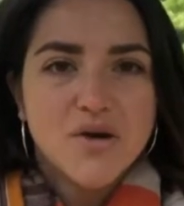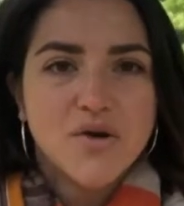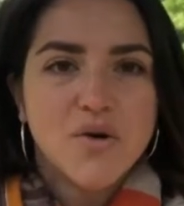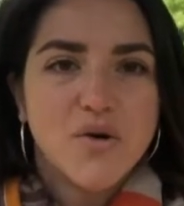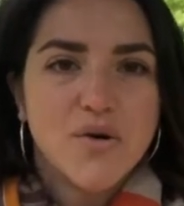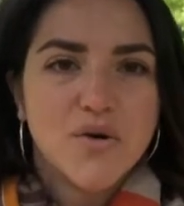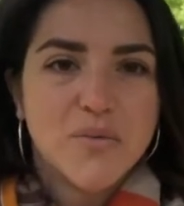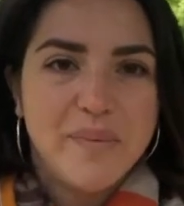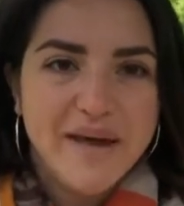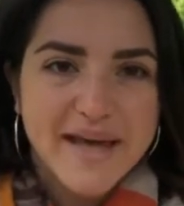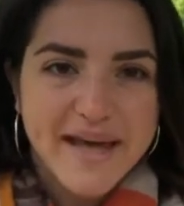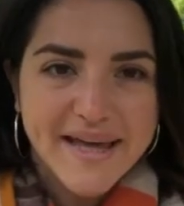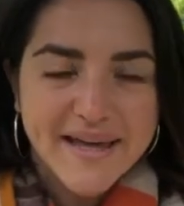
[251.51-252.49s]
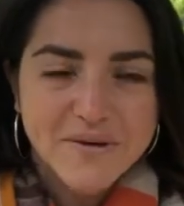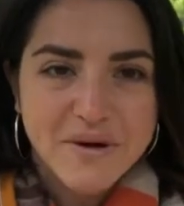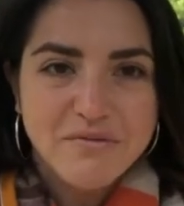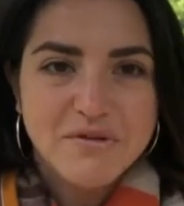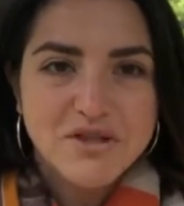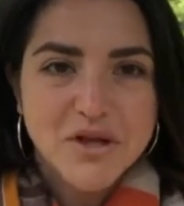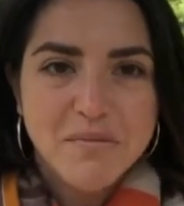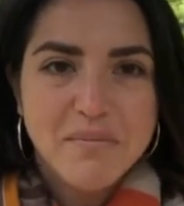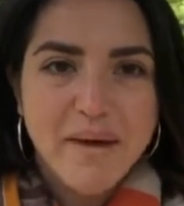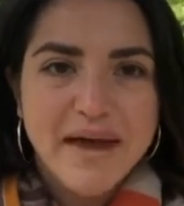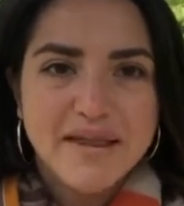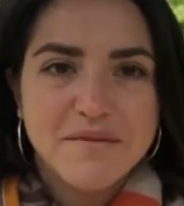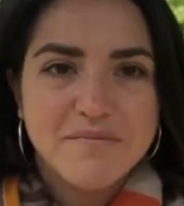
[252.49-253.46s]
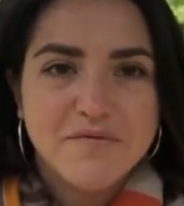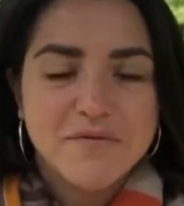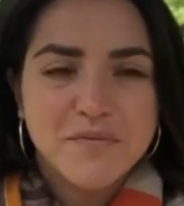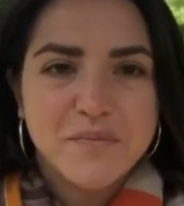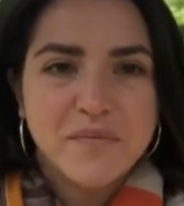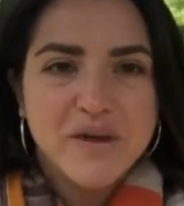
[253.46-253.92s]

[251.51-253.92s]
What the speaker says: core being, and we don't make them from